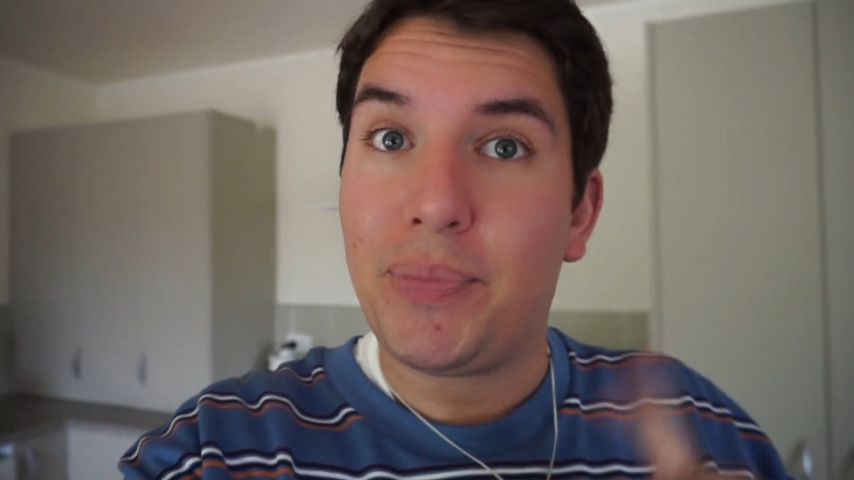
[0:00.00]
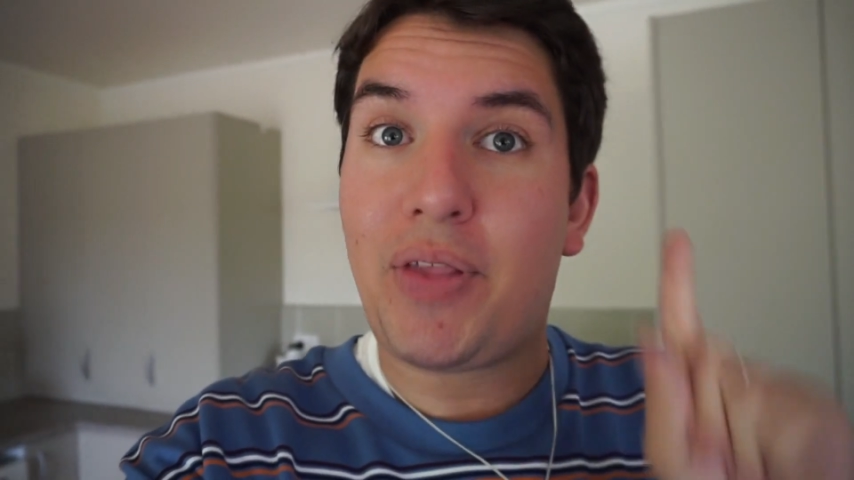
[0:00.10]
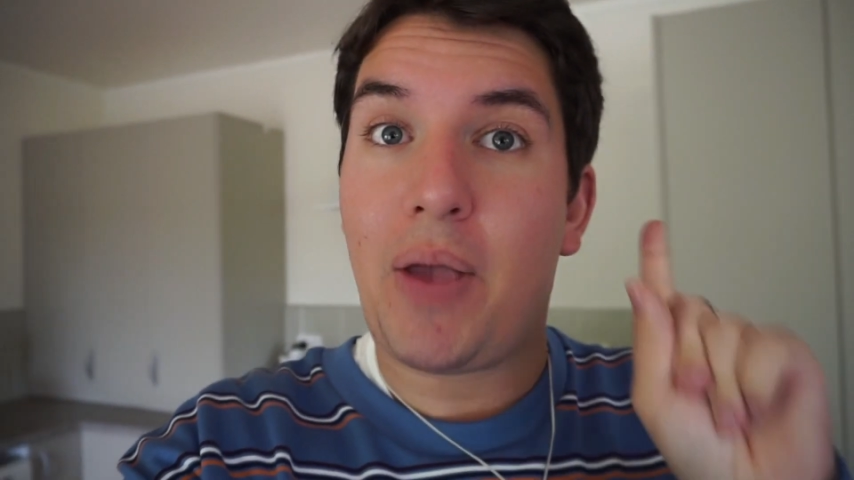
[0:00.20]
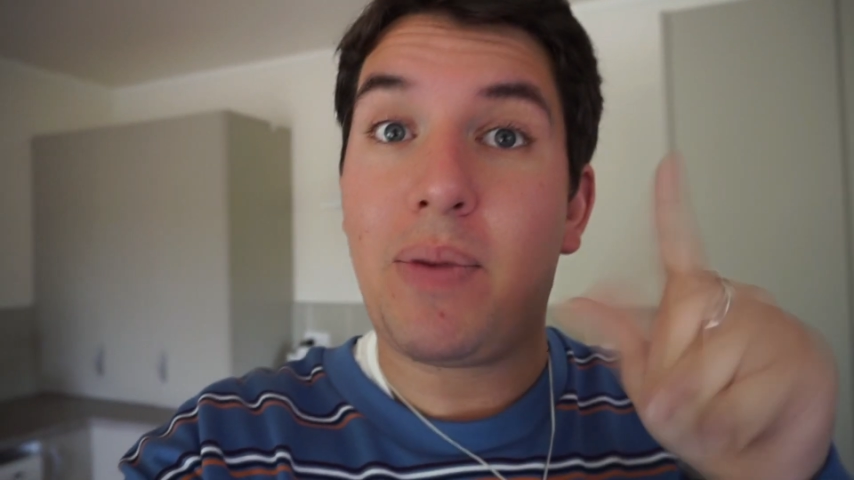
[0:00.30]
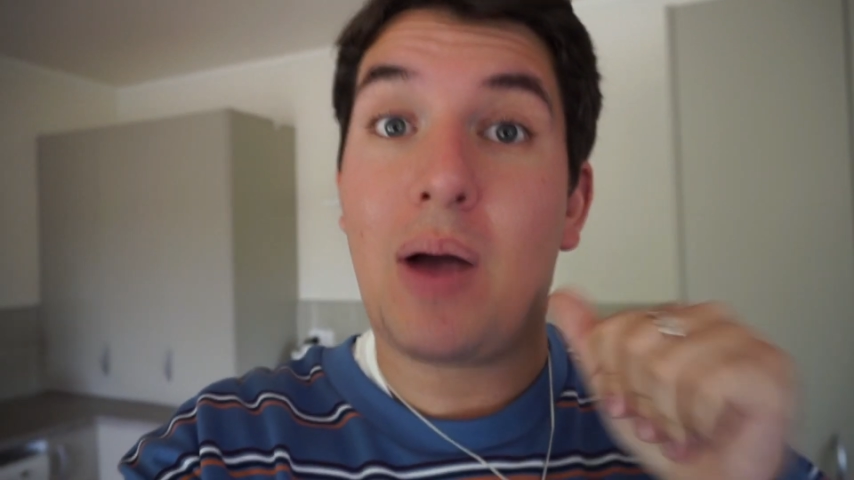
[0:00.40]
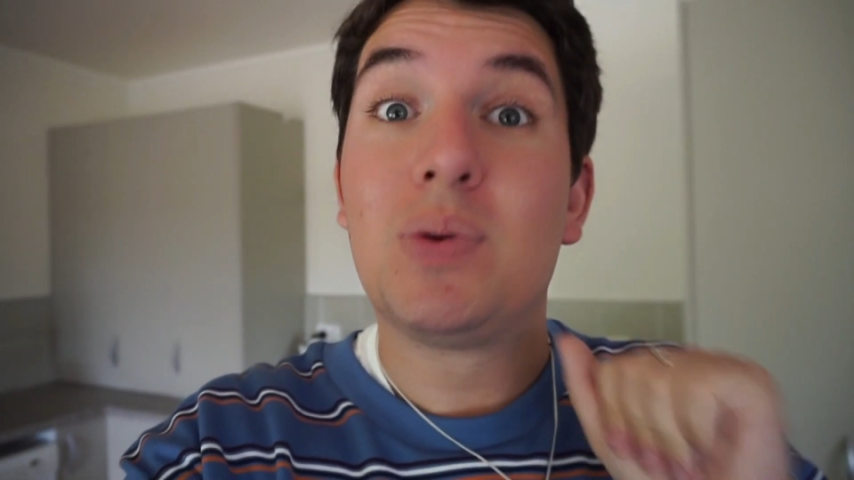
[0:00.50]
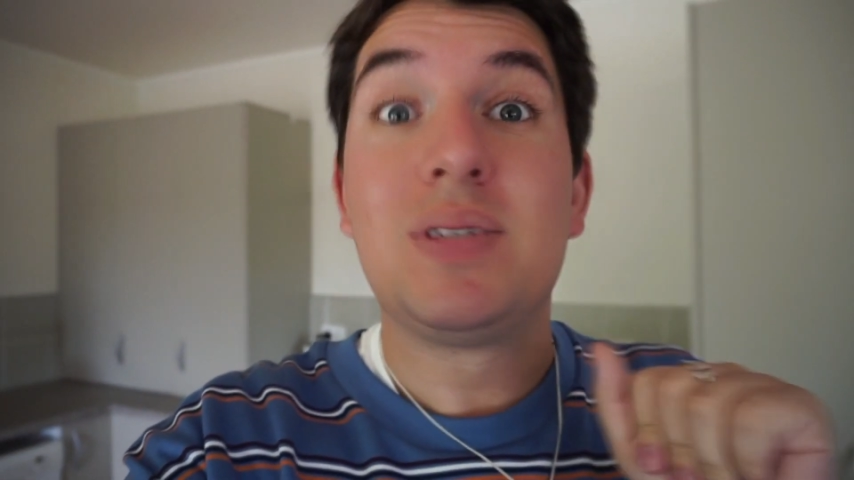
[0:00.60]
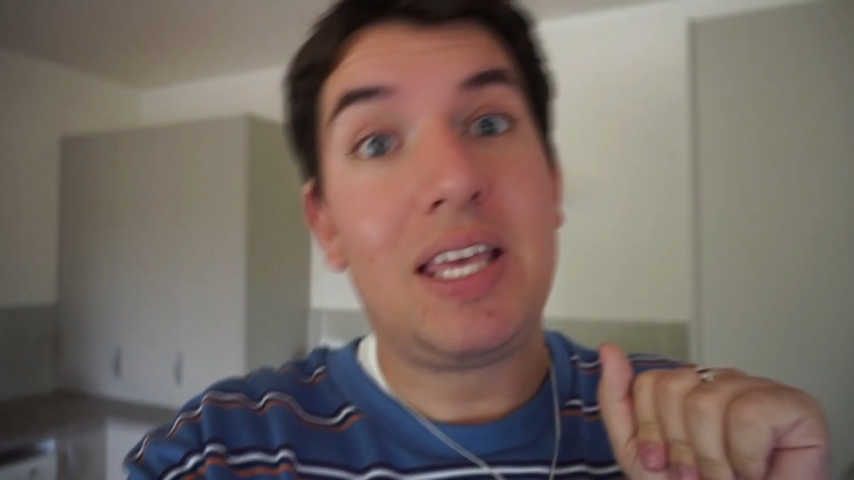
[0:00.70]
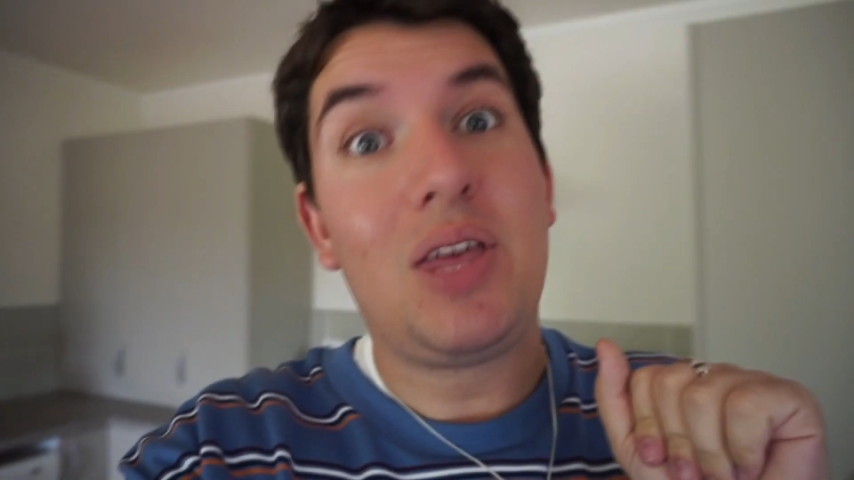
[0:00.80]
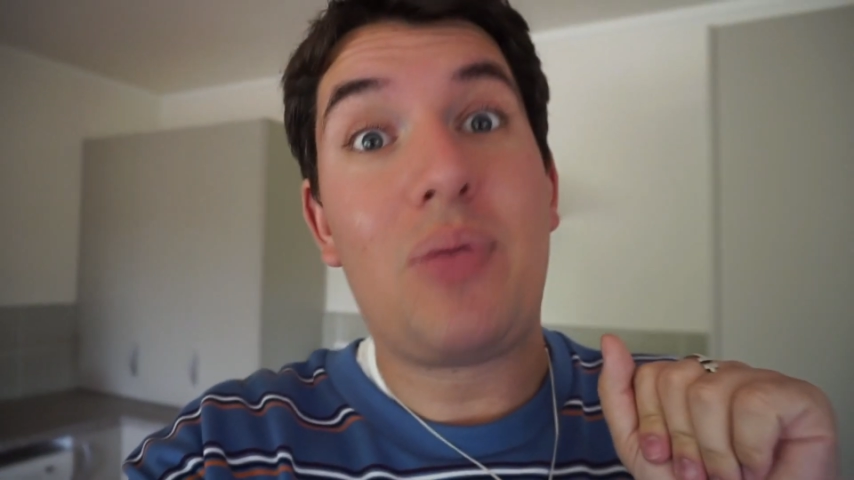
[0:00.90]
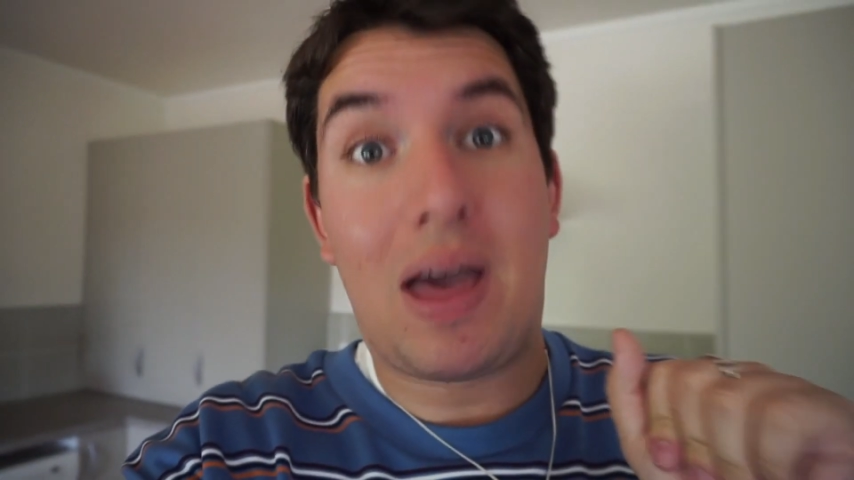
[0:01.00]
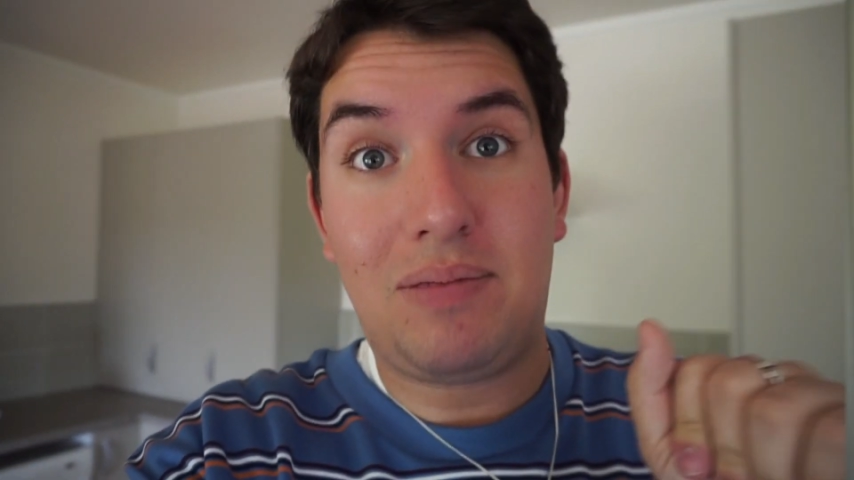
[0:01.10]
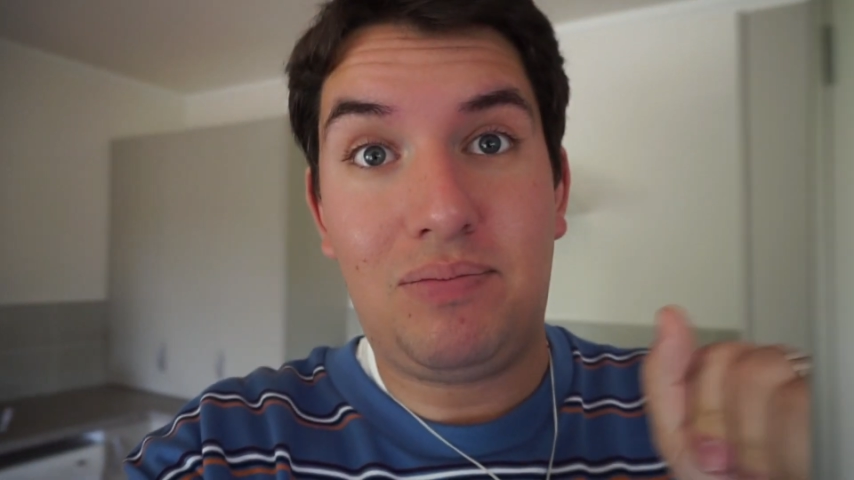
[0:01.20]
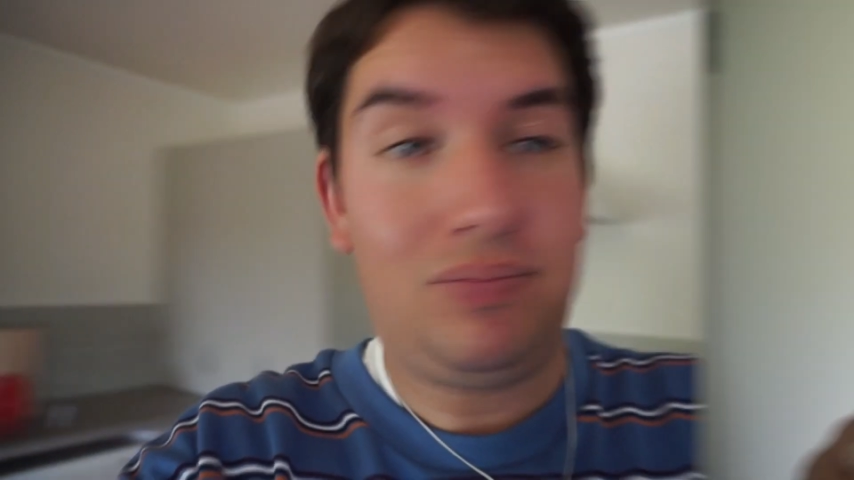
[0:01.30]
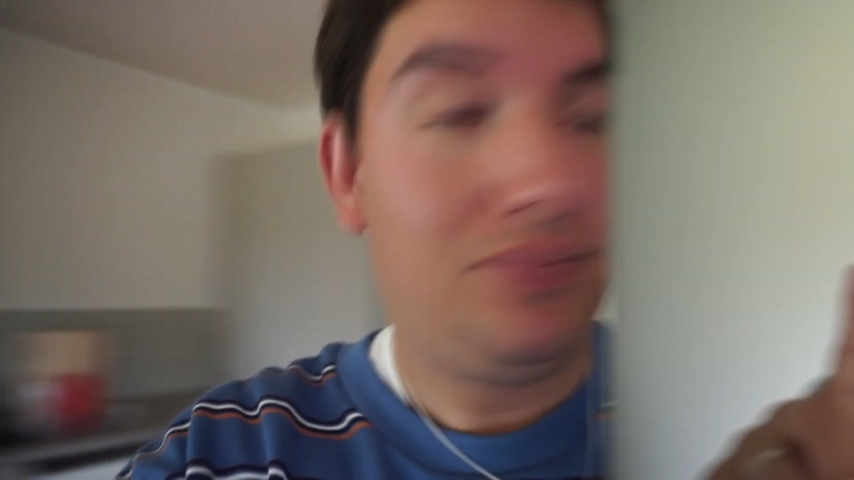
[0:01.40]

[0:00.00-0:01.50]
So I will see you then.